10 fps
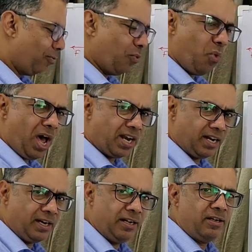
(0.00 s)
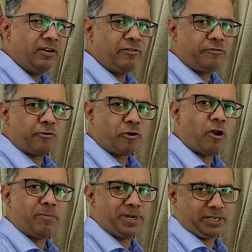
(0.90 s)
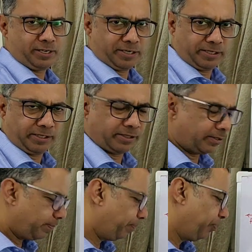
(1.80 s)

1 for all materials.